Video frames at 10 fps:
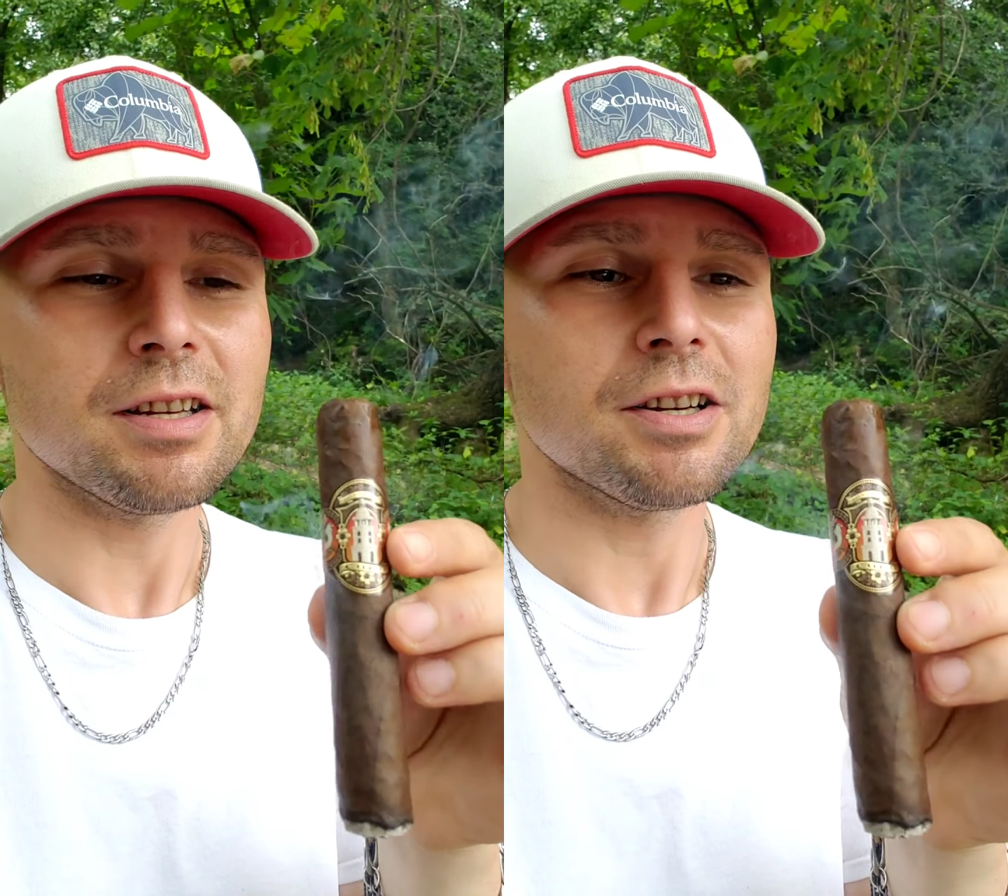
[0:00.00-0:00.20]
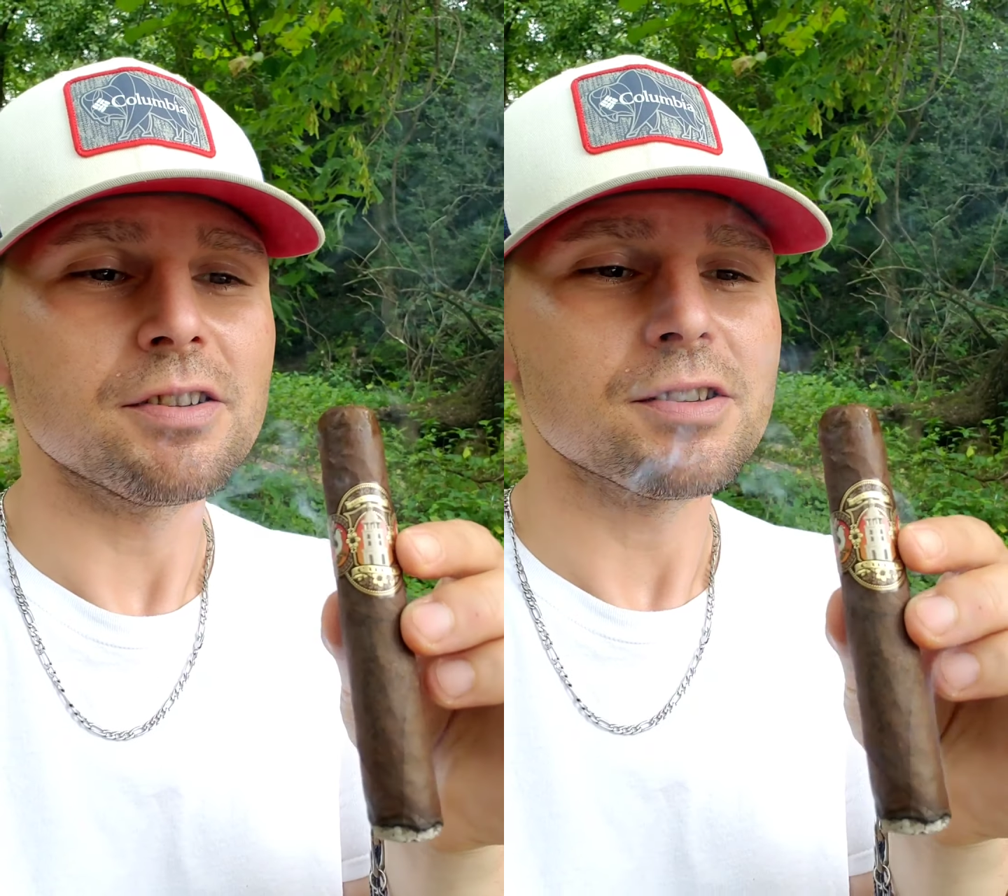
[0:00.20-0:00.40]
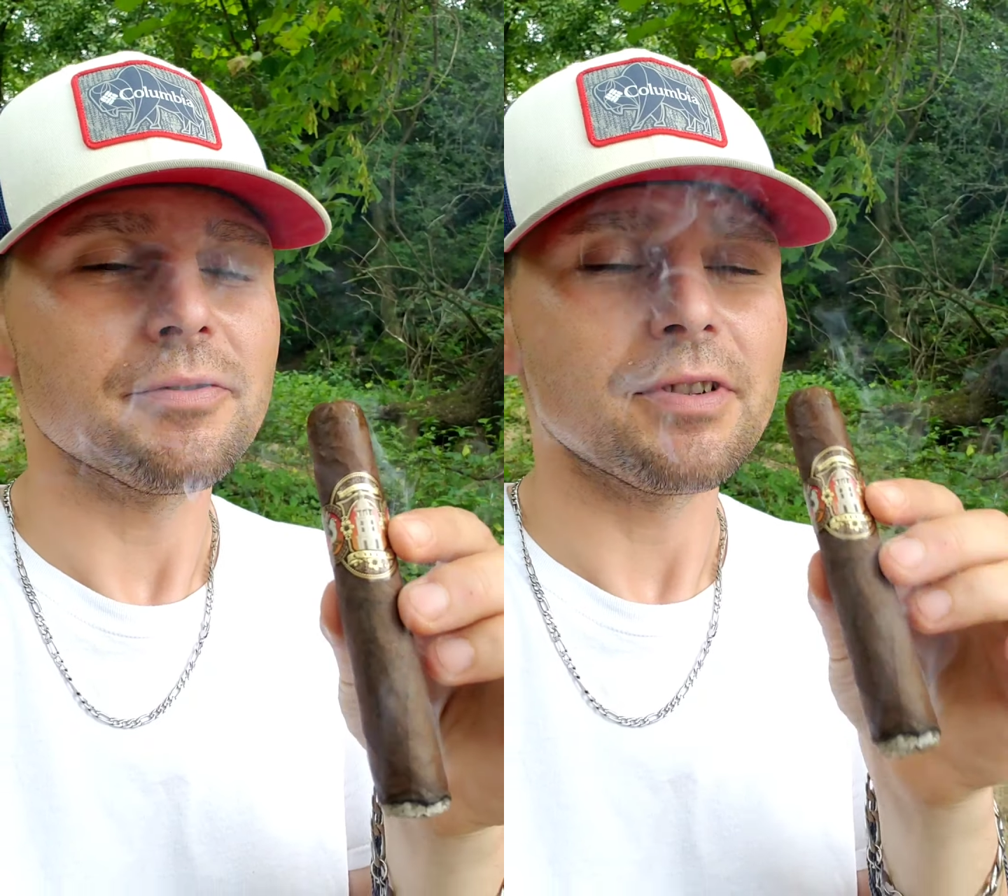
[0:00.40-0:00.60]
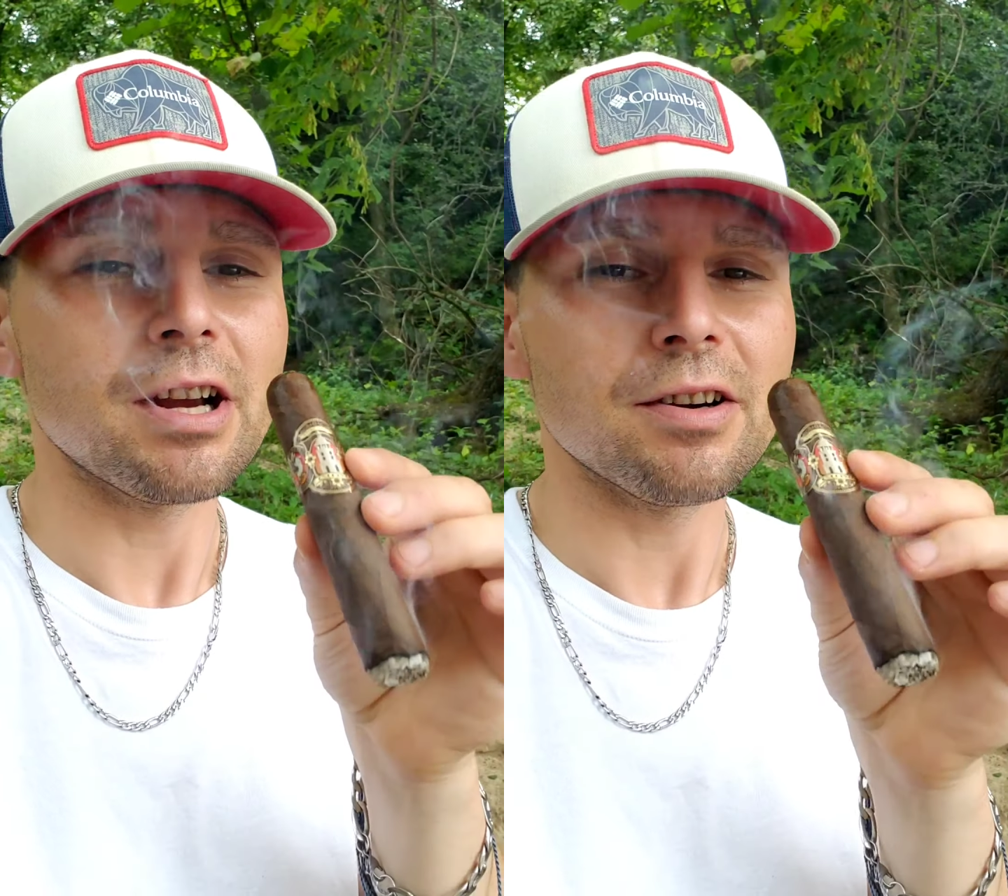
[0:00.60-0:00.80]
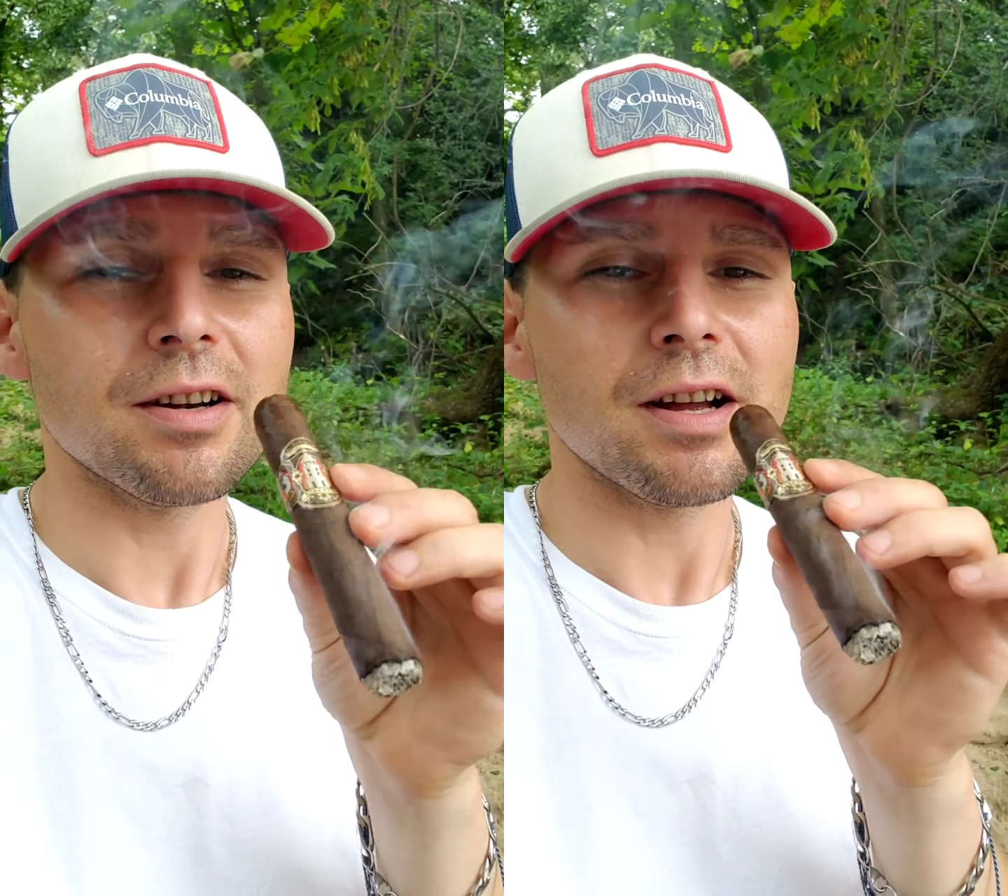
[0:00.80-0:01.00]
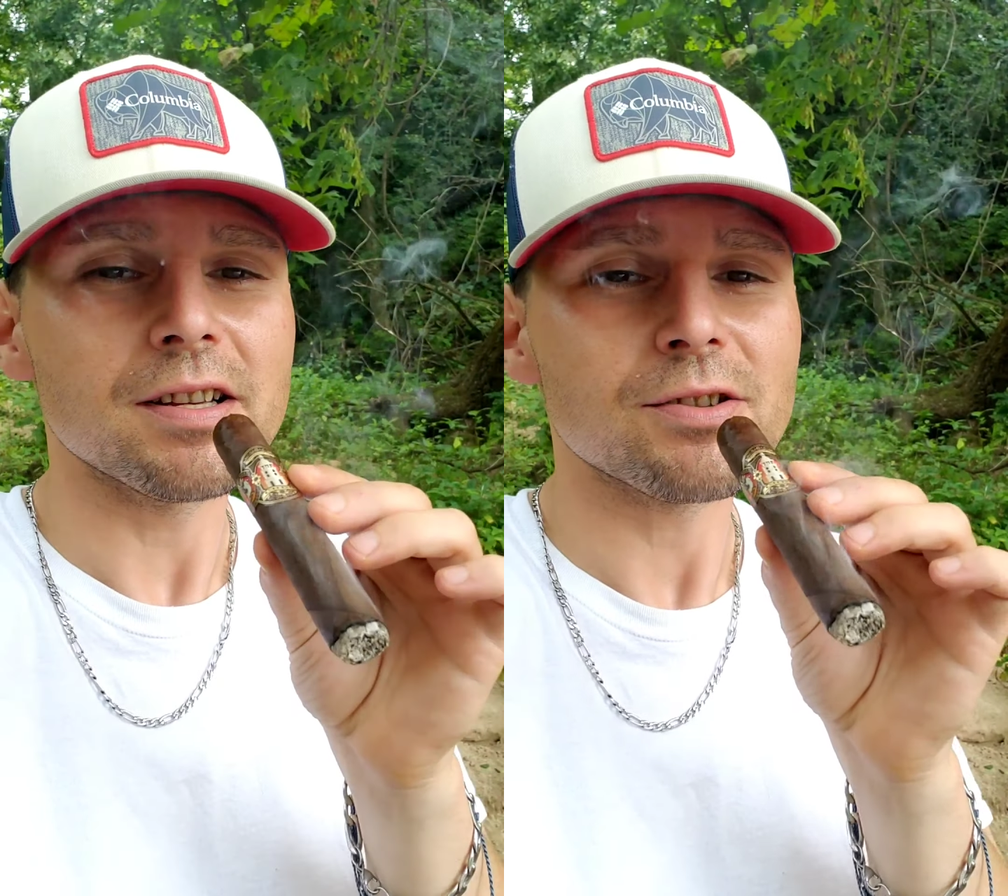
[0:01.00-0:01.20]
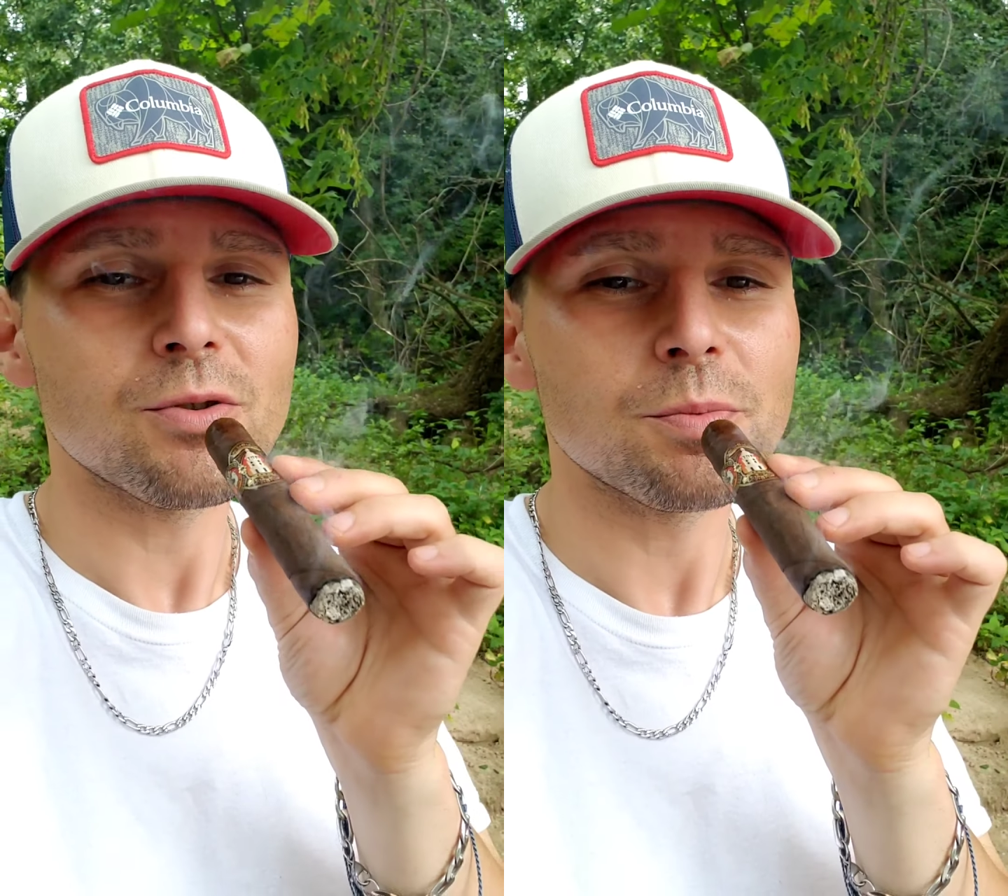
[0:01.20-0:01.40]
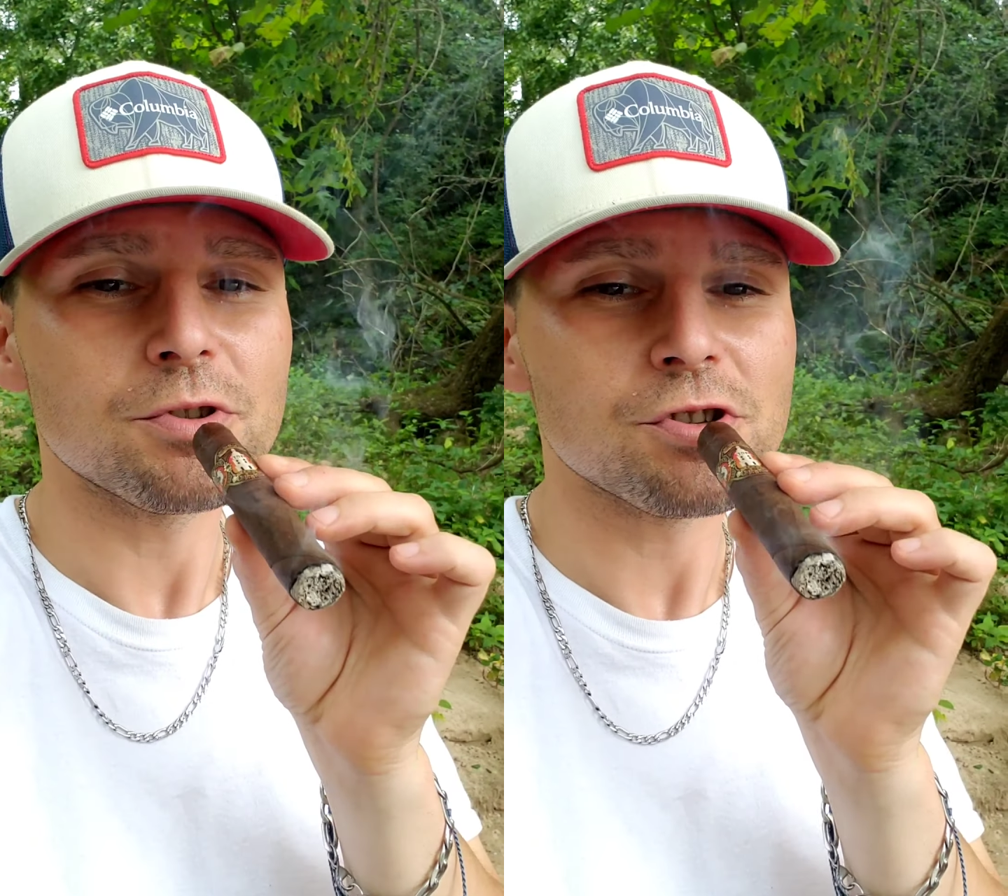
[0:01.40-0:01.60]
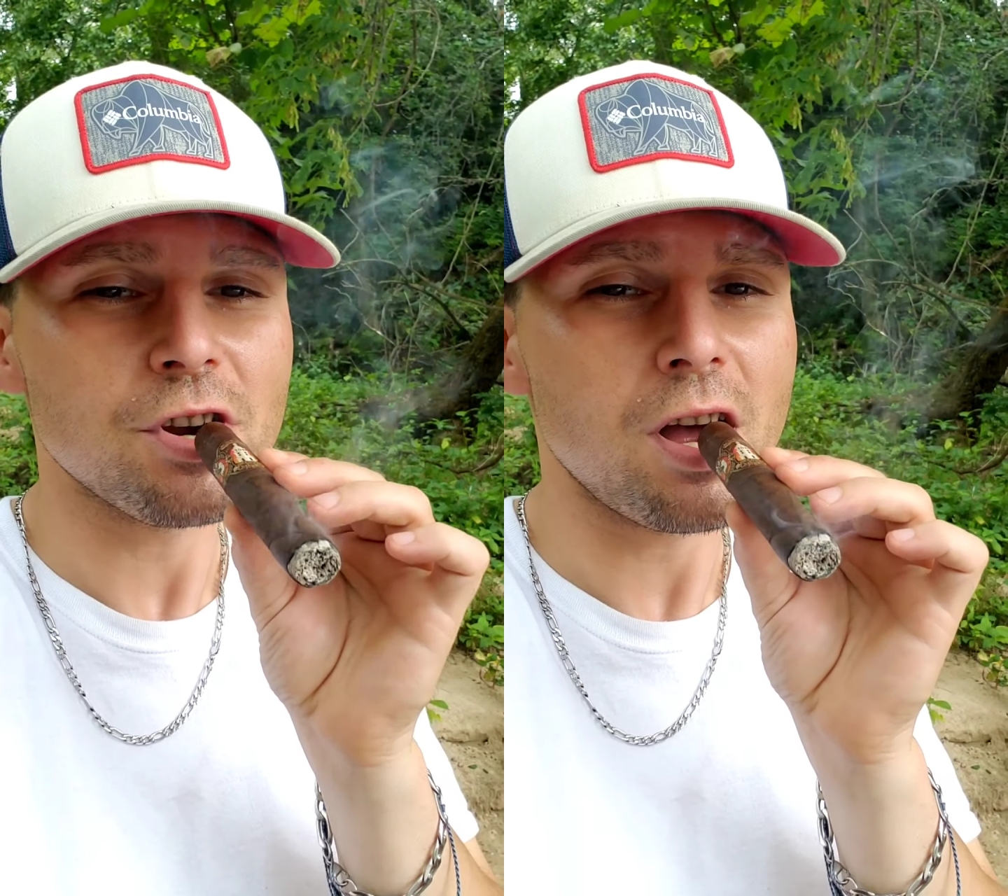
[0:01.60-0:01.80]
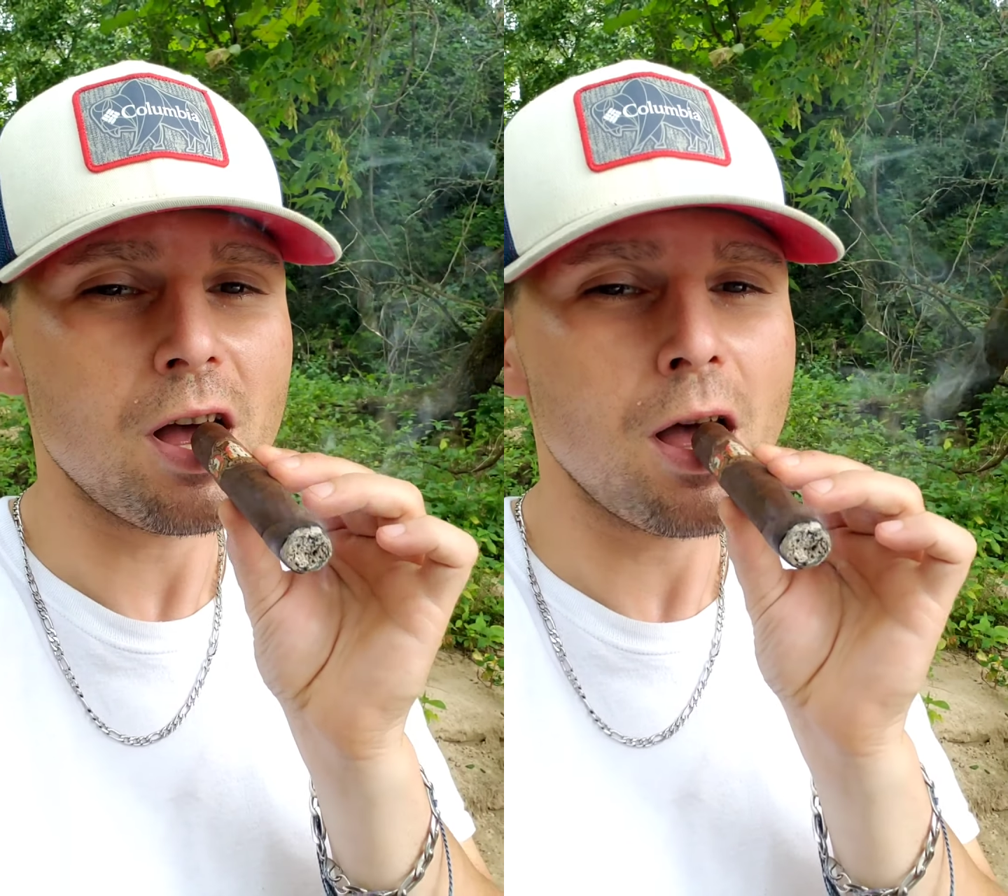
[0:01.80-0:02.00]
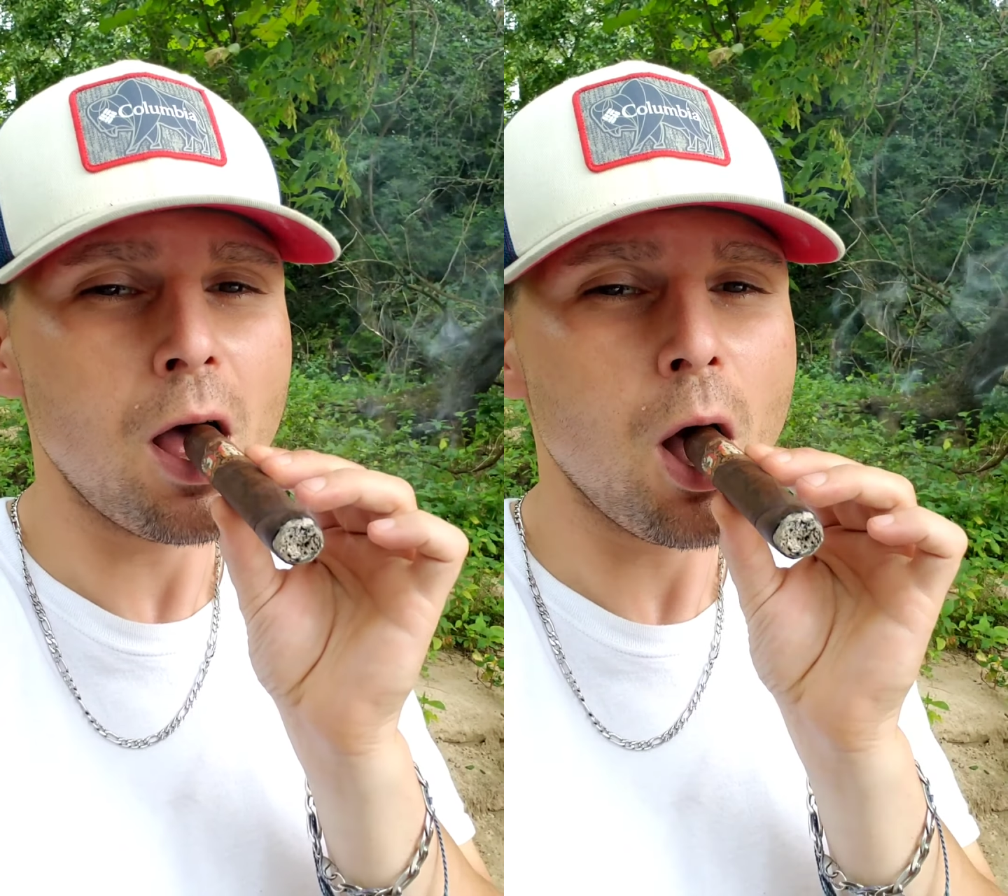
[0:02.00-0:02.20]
here is a very nice open draw.